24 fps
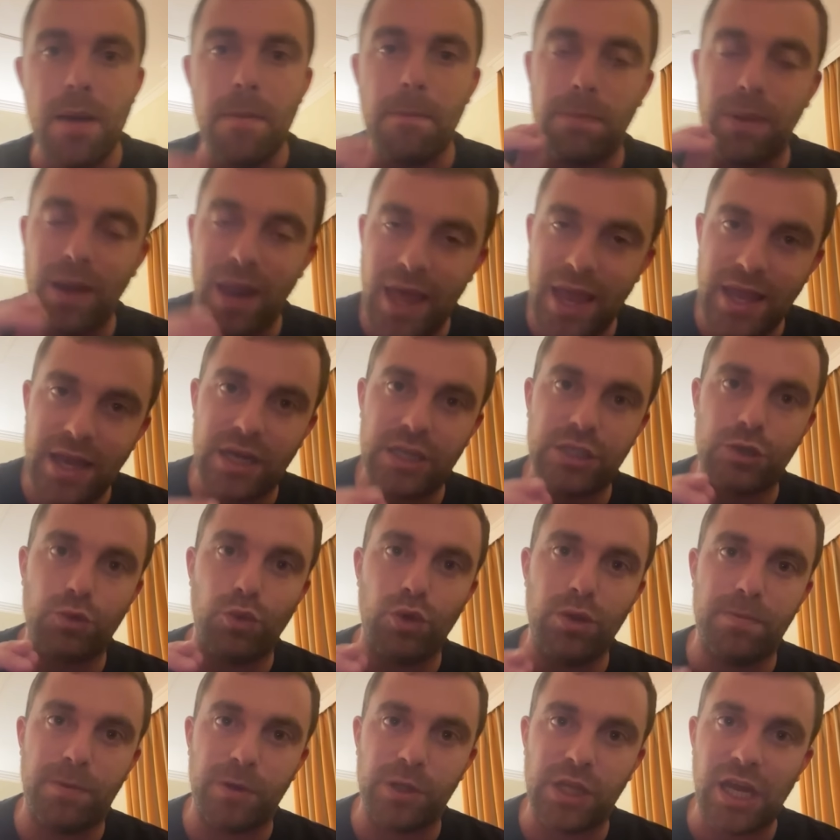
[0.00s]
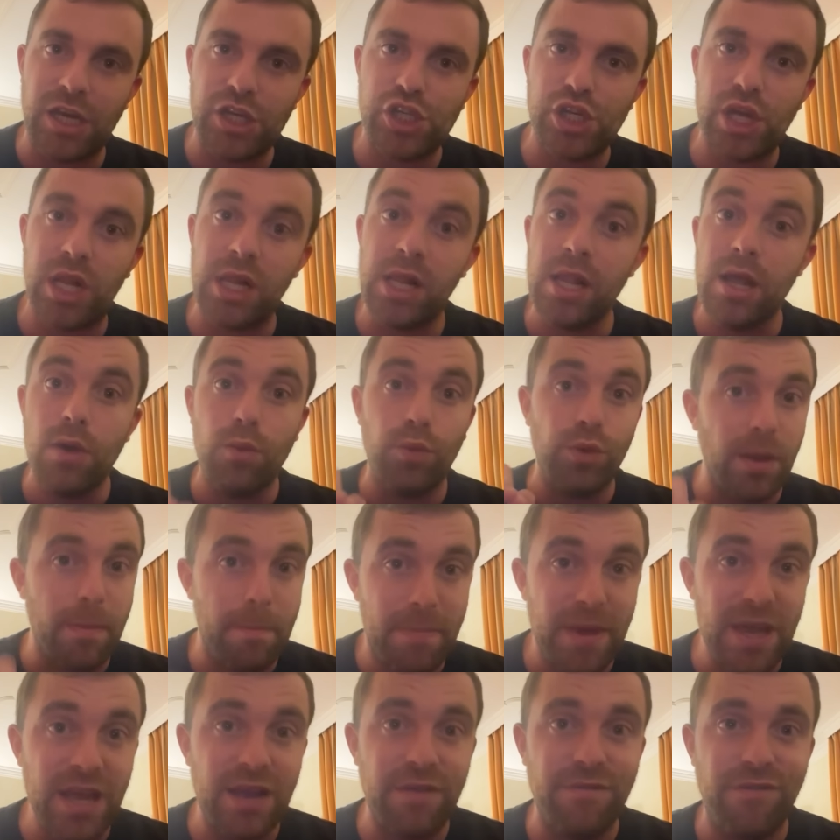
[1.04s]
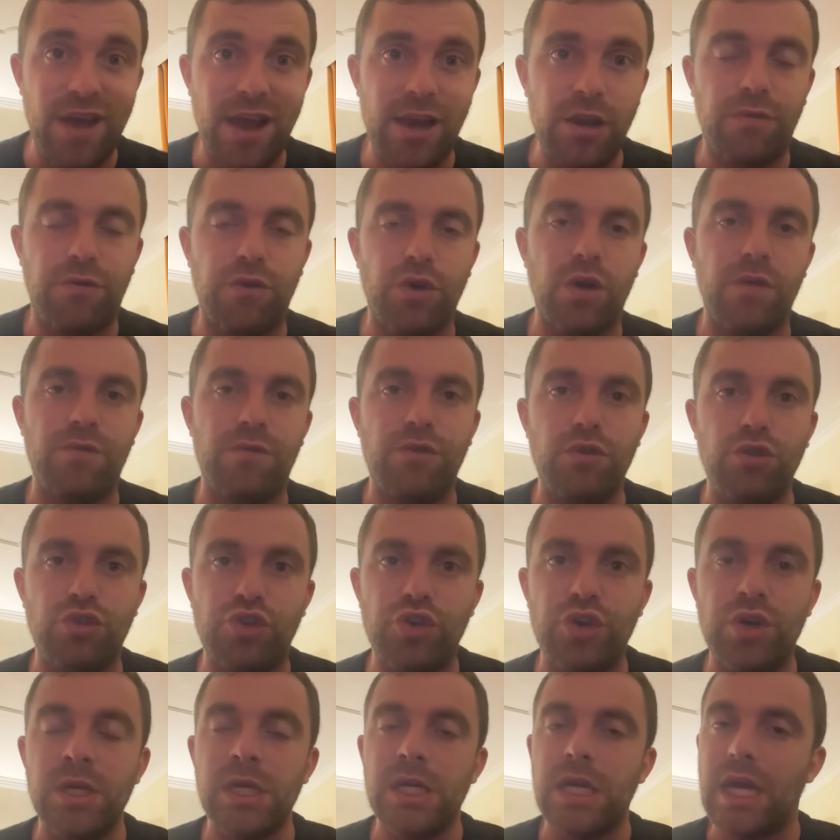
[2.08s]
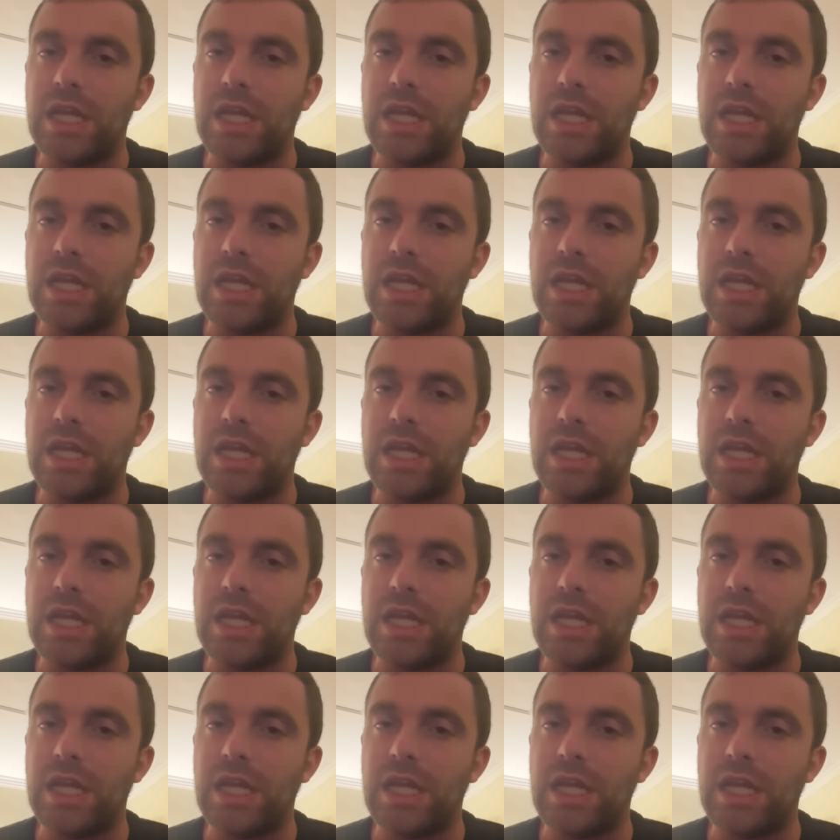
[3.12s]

Players with potential, with a big value for the future,